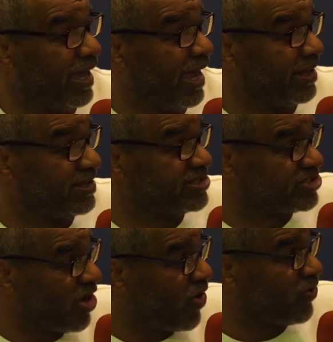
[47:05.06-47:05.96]
And
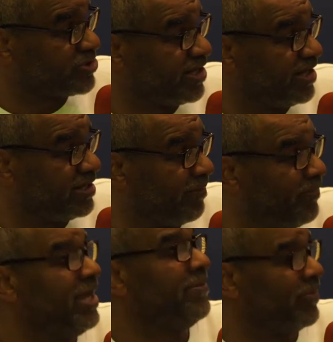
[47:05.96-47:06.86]
Saul said, The
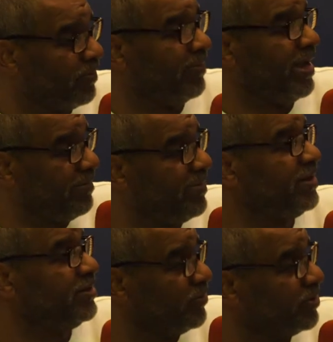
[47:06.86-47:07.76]
people made
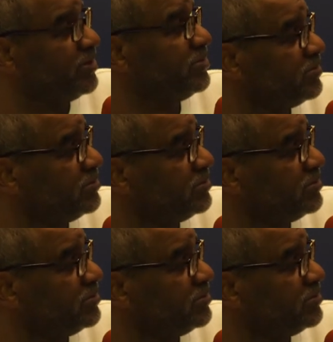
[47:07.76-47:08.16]
me do it.